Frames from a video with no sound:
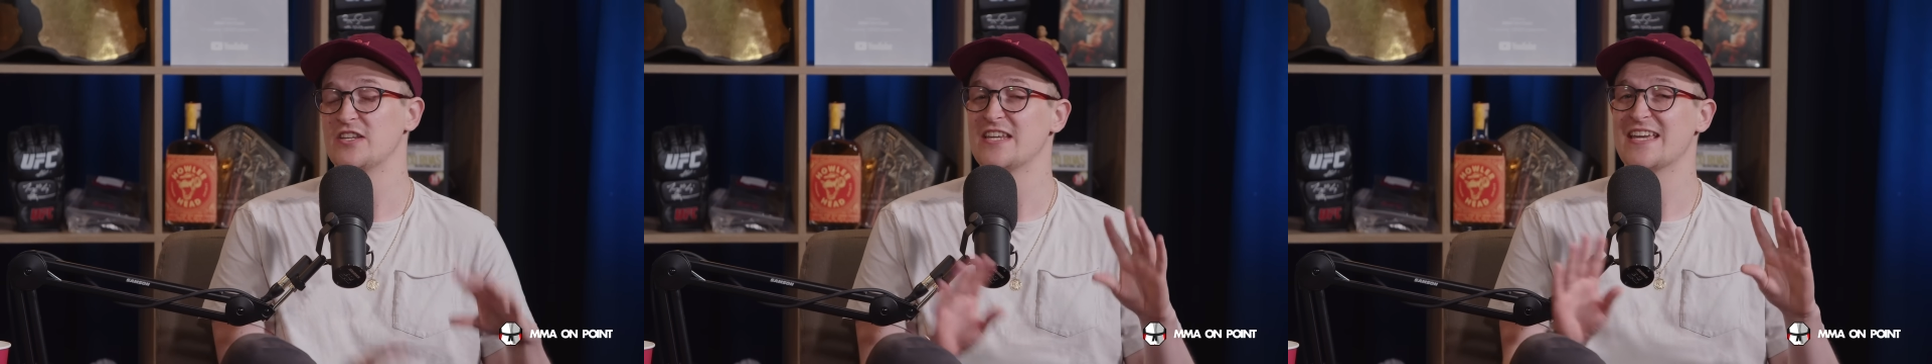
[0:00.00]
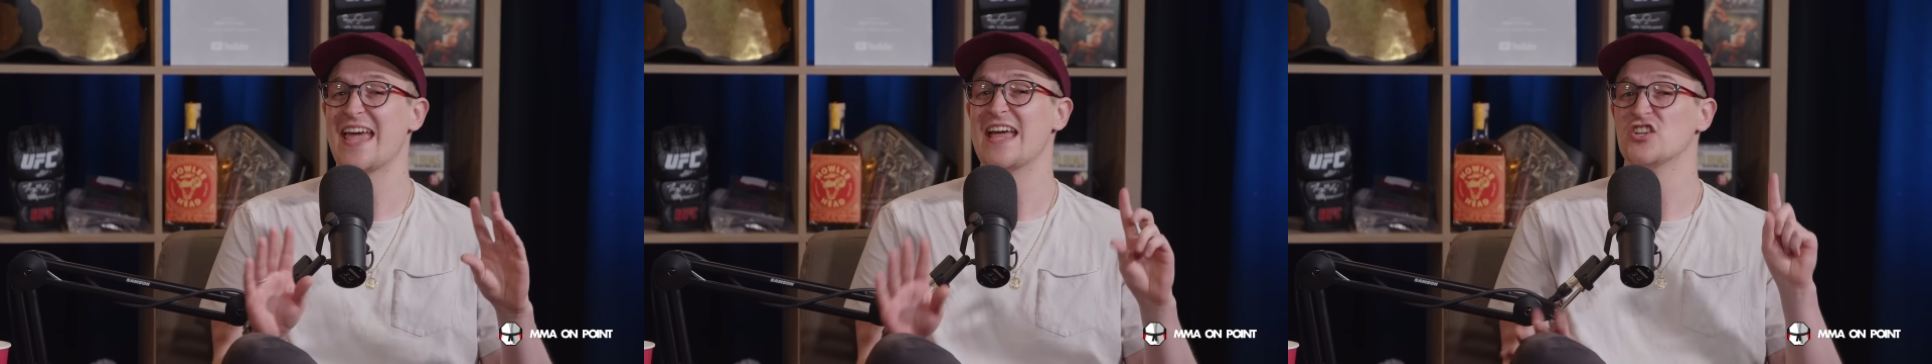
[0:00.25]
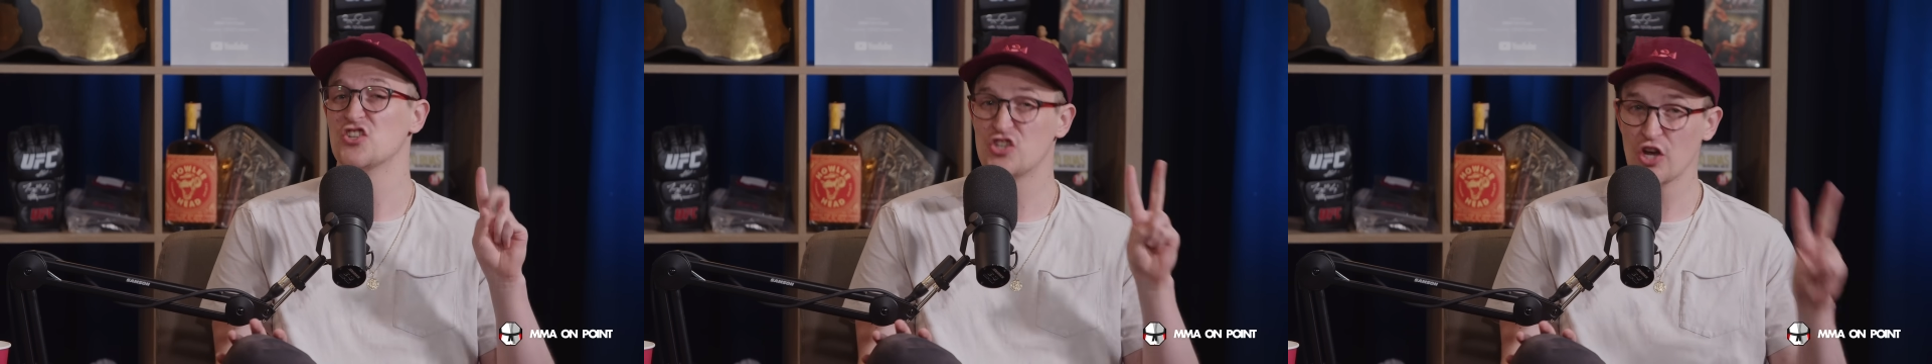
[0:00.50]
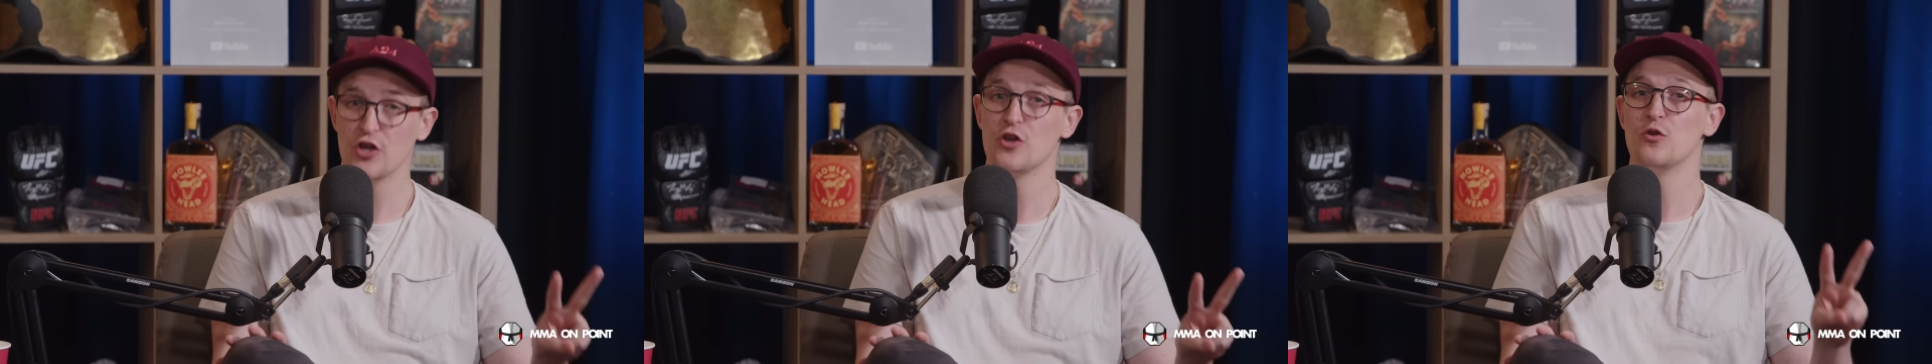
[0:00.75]
and you get
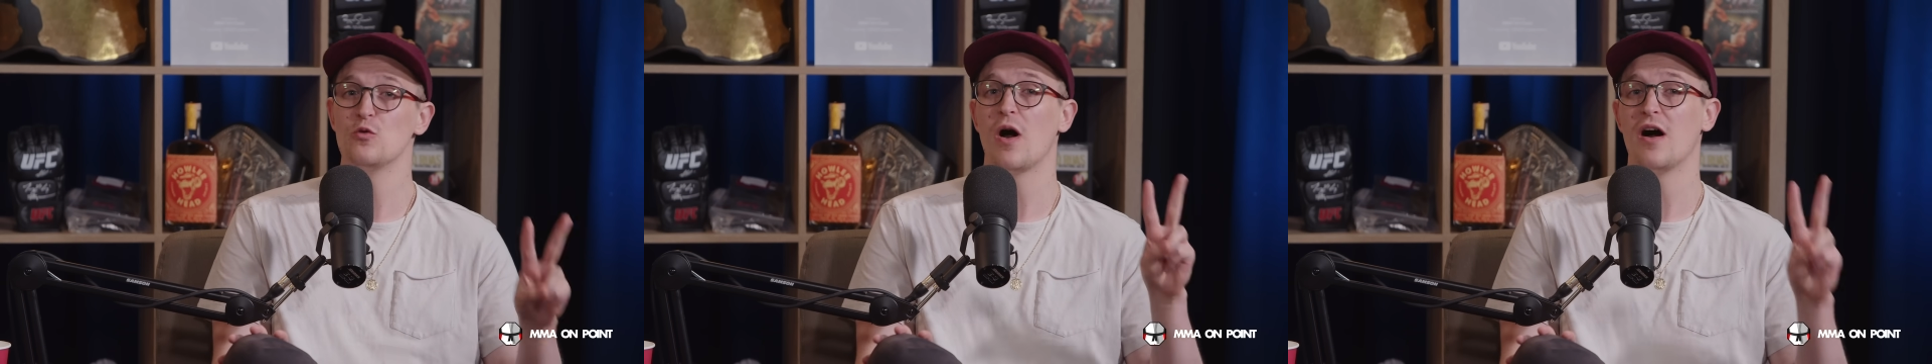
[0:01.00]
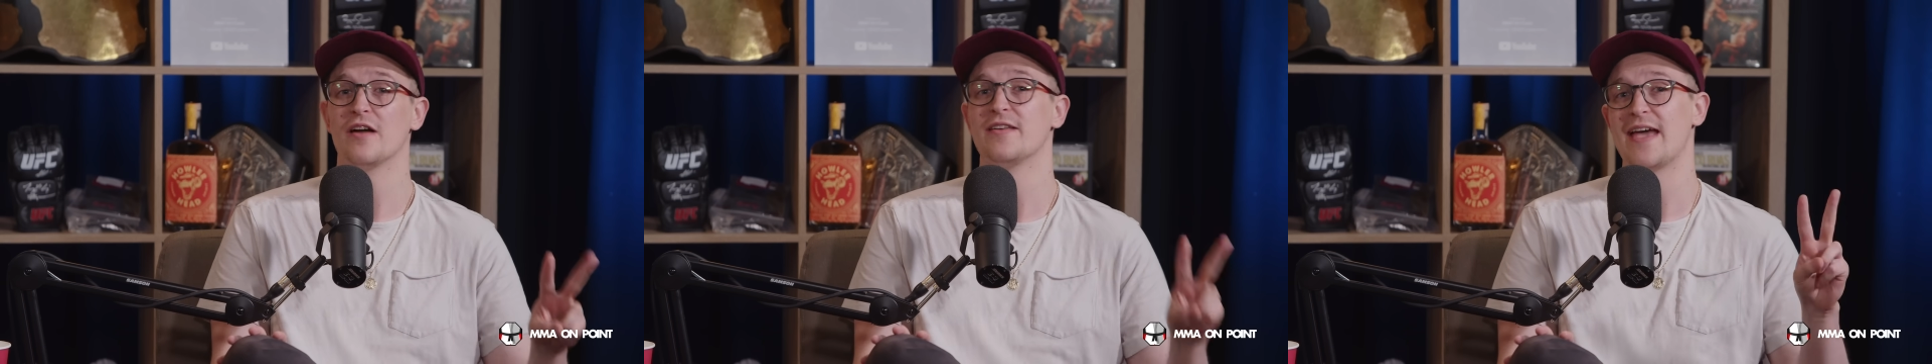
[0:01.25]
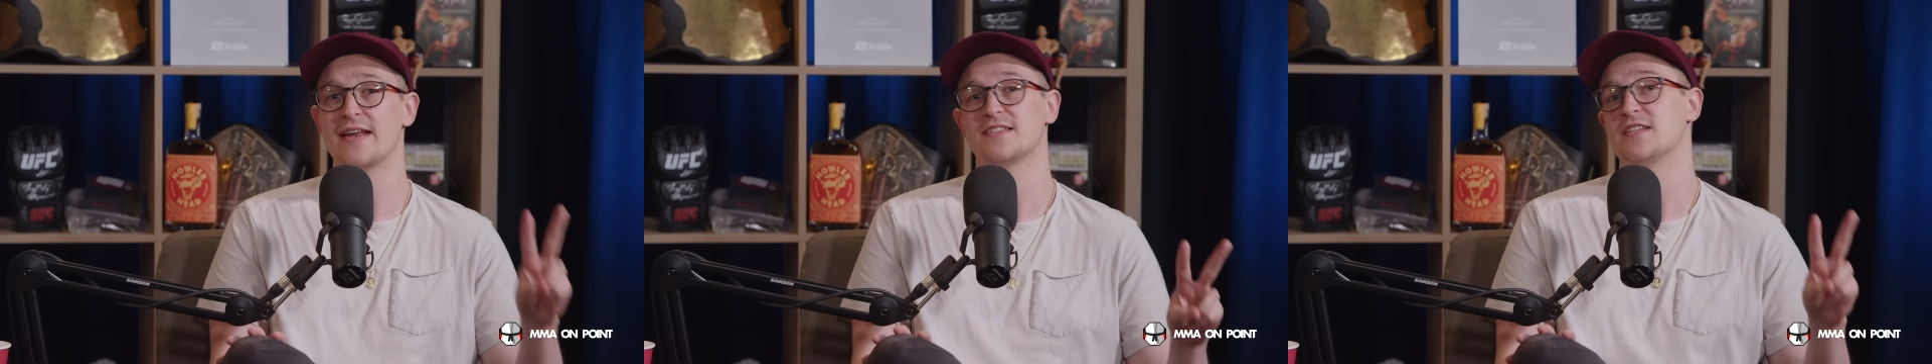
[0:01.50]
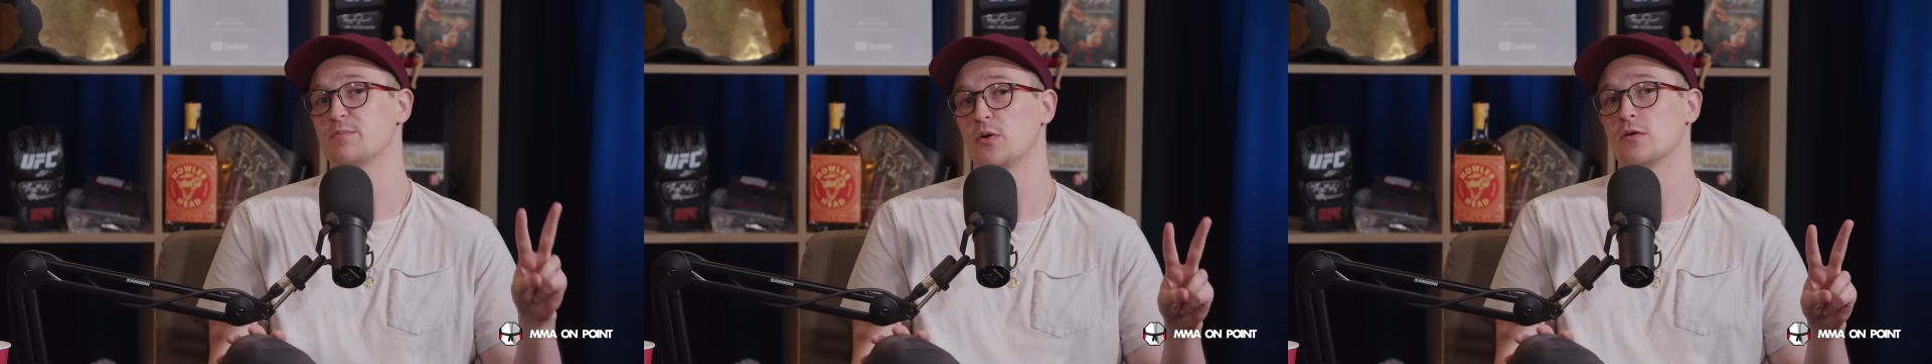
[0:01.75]
2
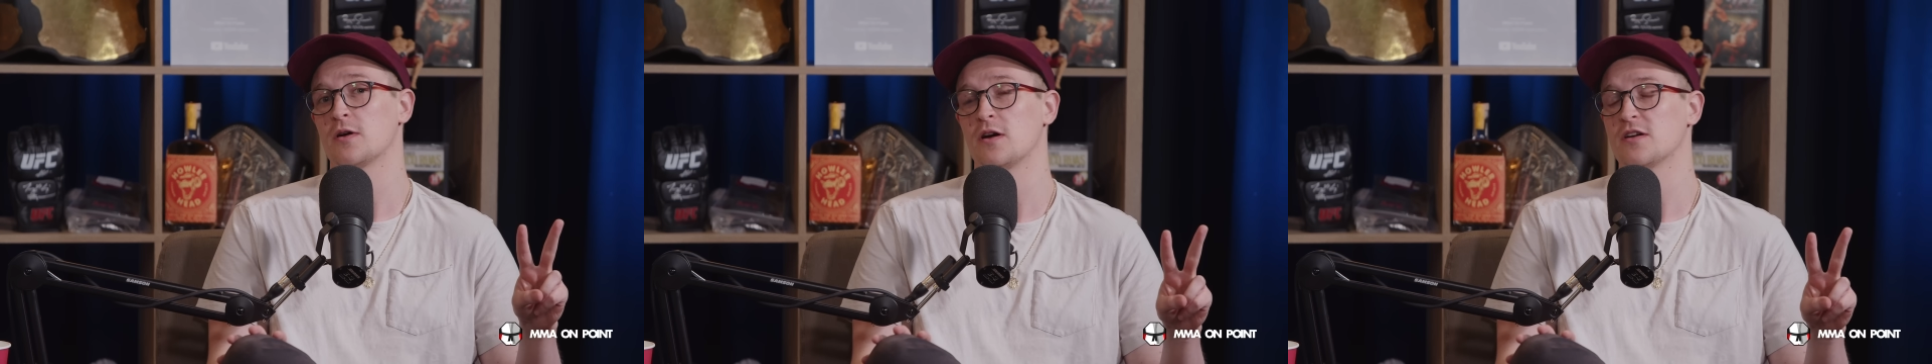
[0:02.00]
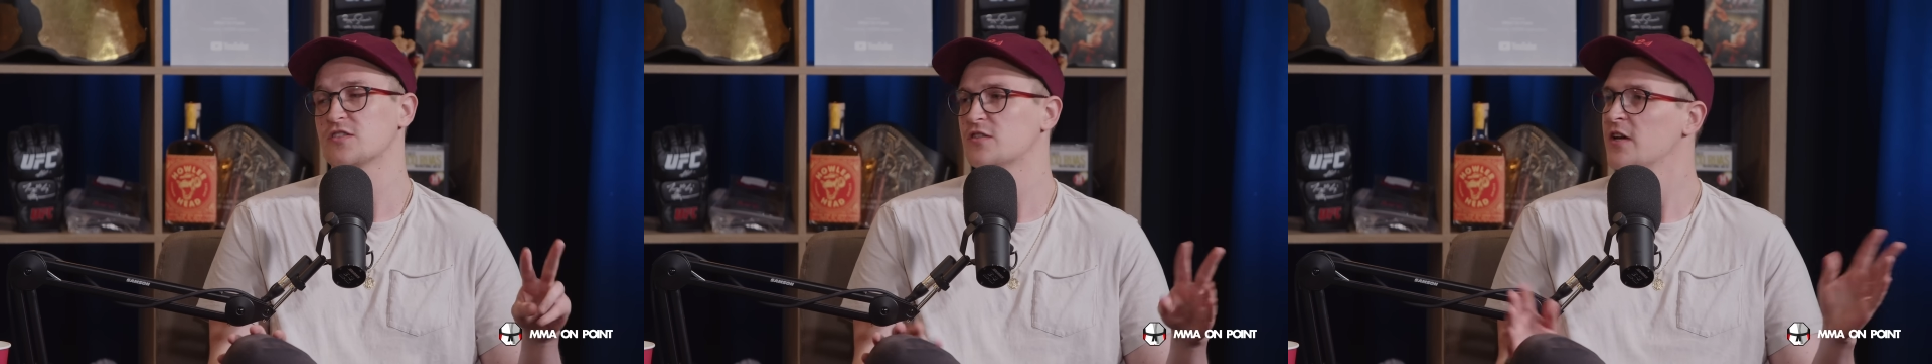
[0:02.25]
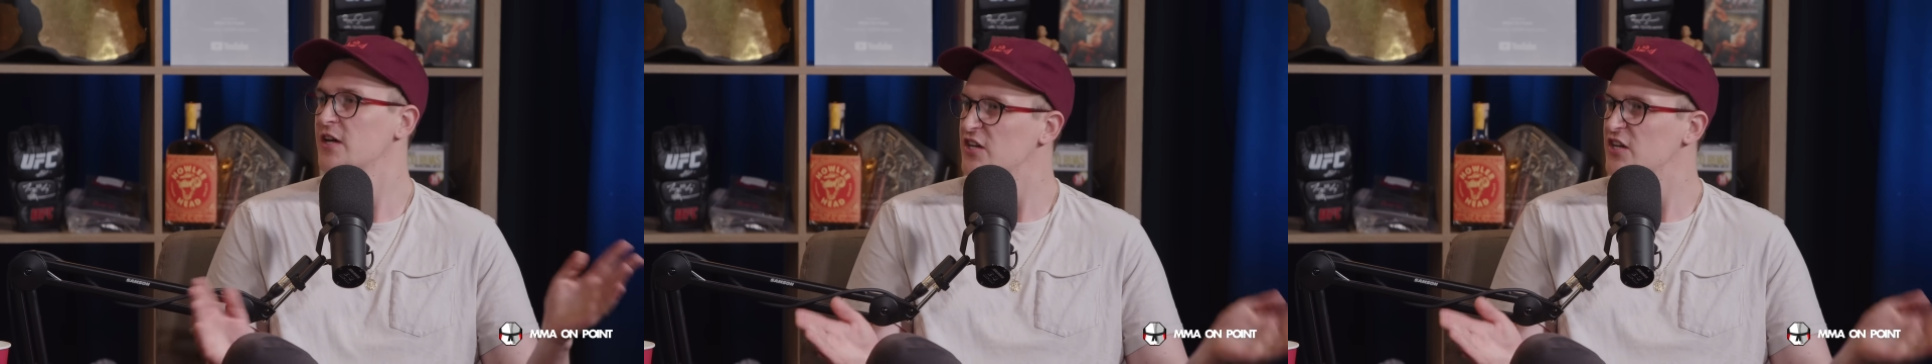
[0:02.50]
unedited podcasts,